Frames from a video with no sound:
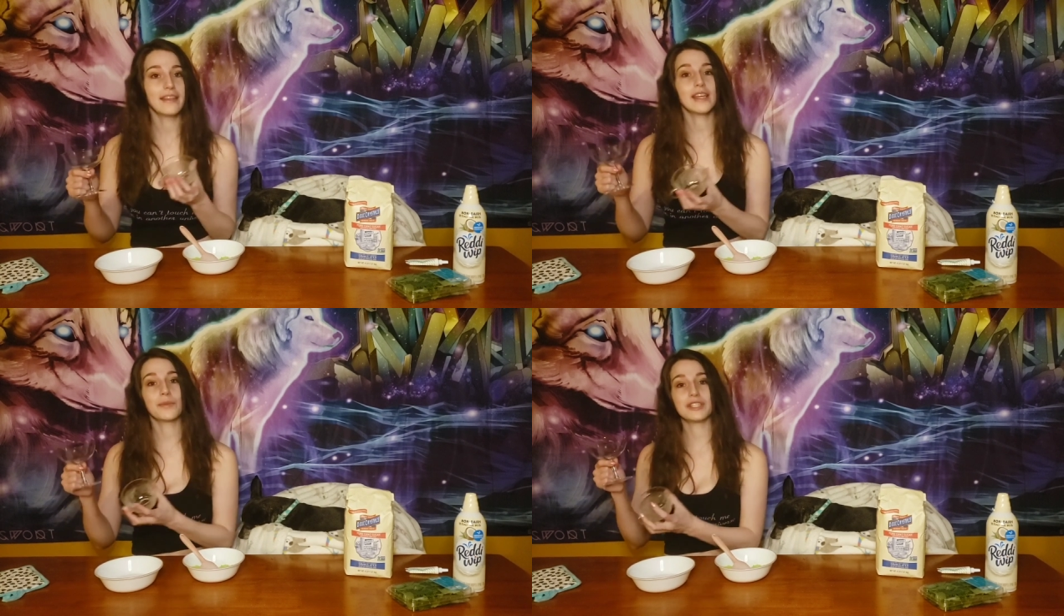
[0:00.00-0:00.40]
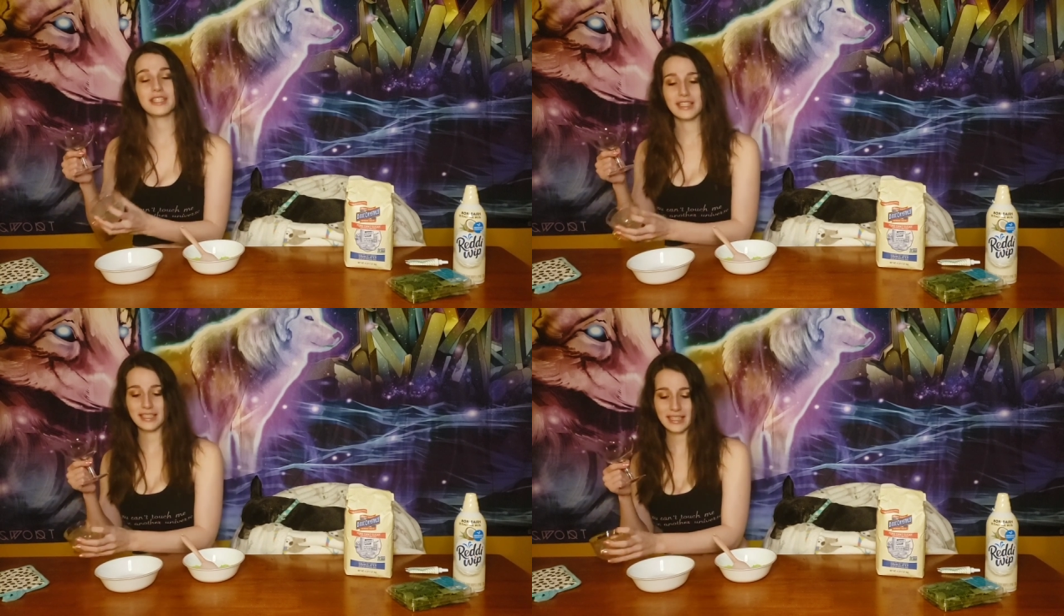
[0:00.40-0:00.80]
And then we're
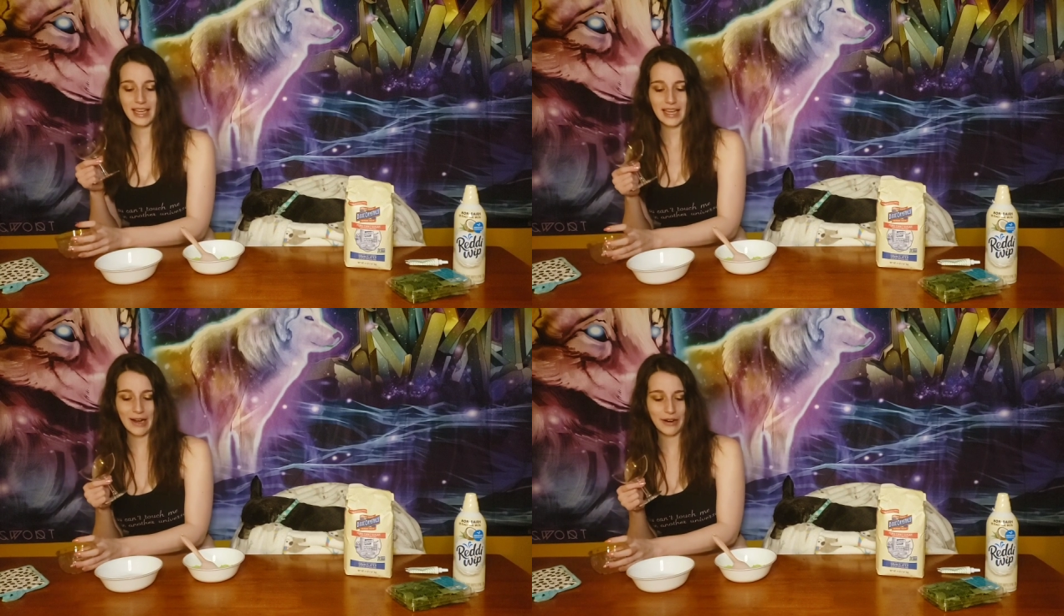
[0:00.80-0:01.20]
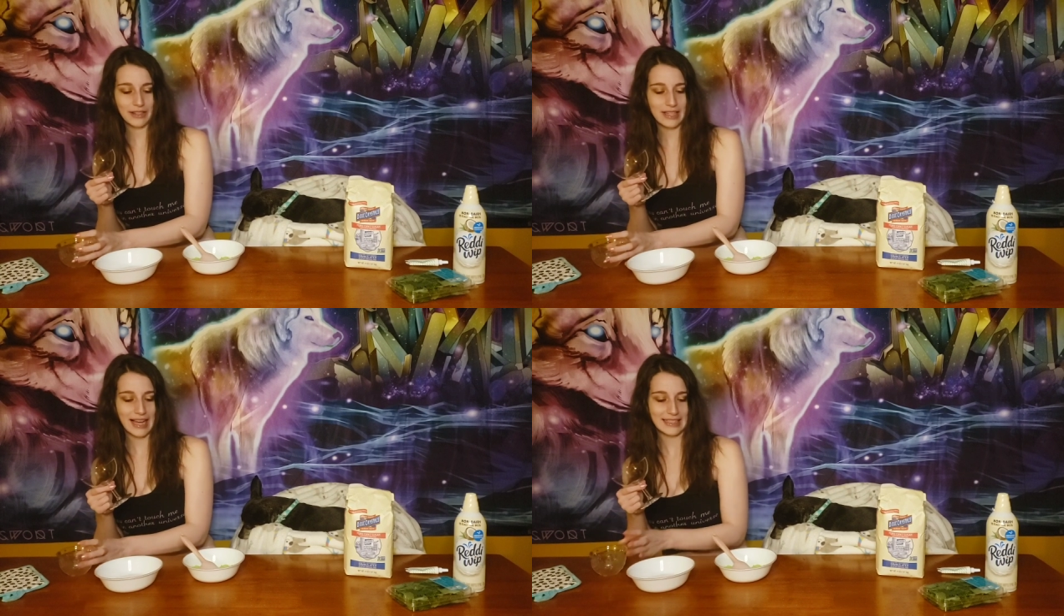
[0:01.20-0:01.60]
just going to take
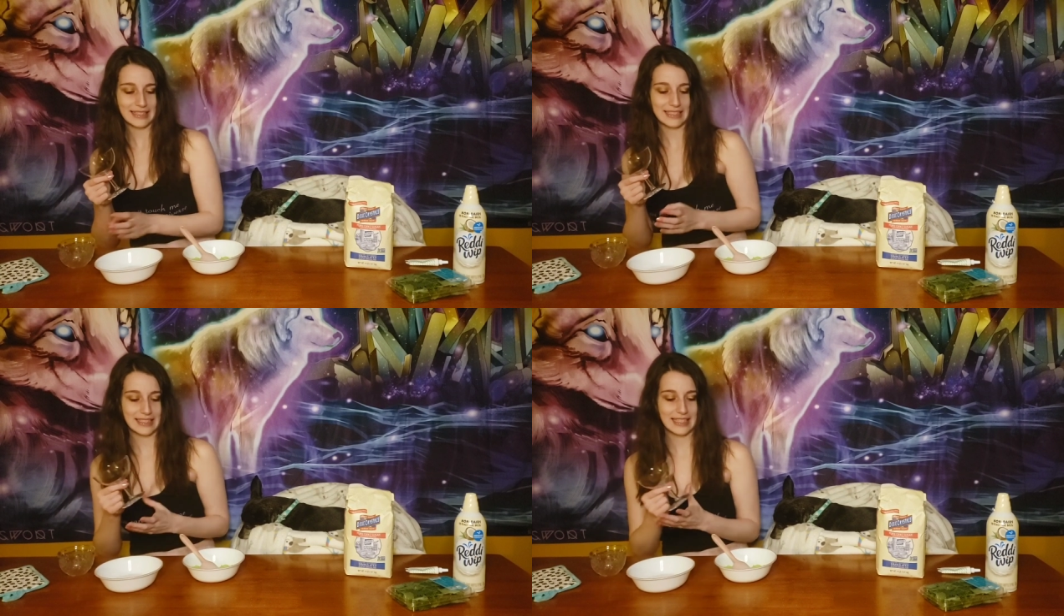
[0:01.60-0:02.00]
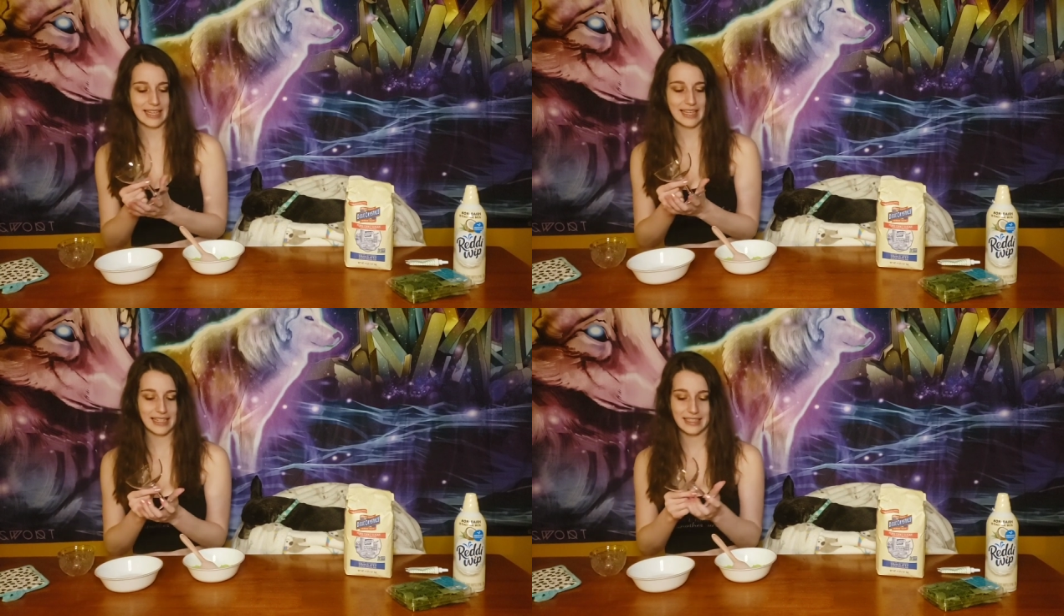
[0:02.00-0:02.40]
our glasses
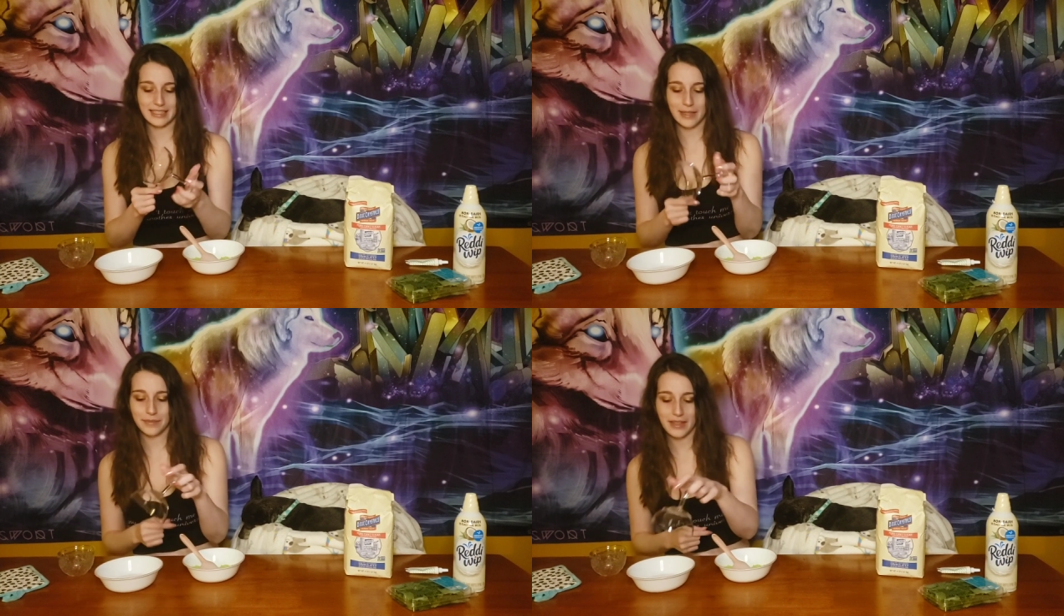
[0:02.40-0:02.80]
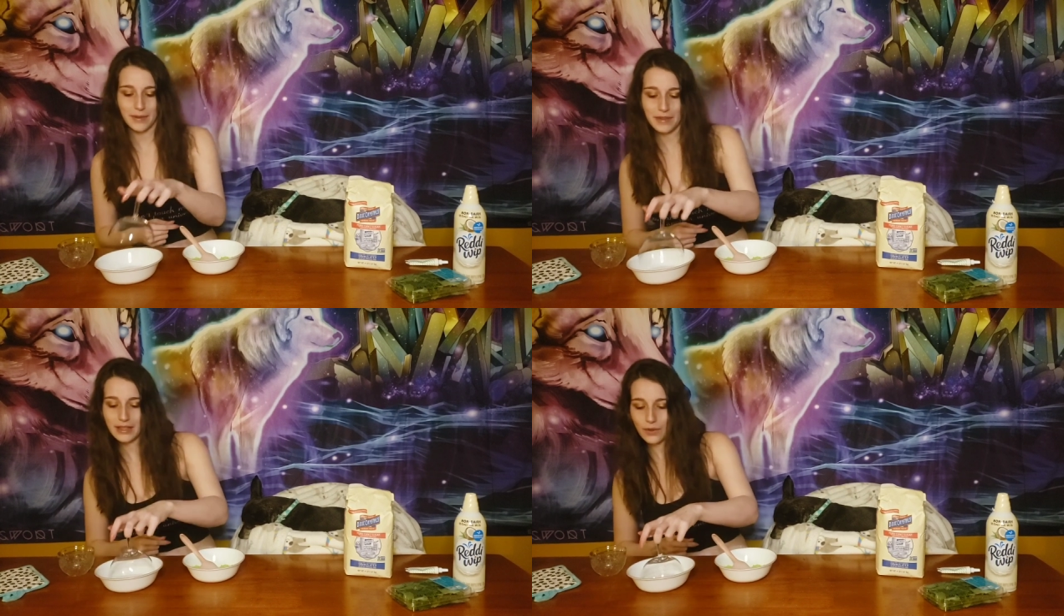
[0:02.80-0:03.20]
and dip
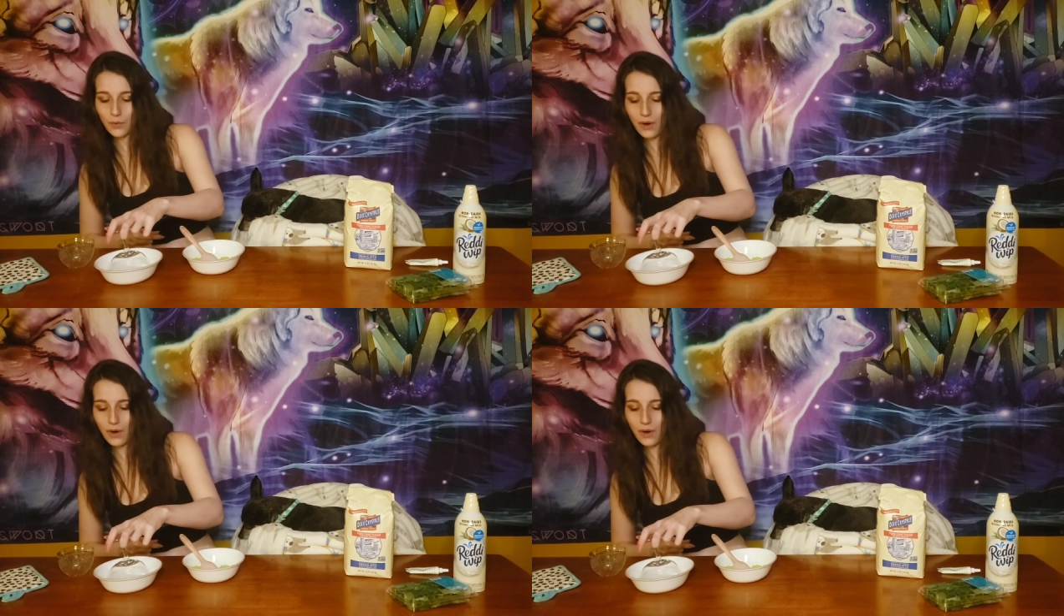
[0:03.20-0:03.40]
them in the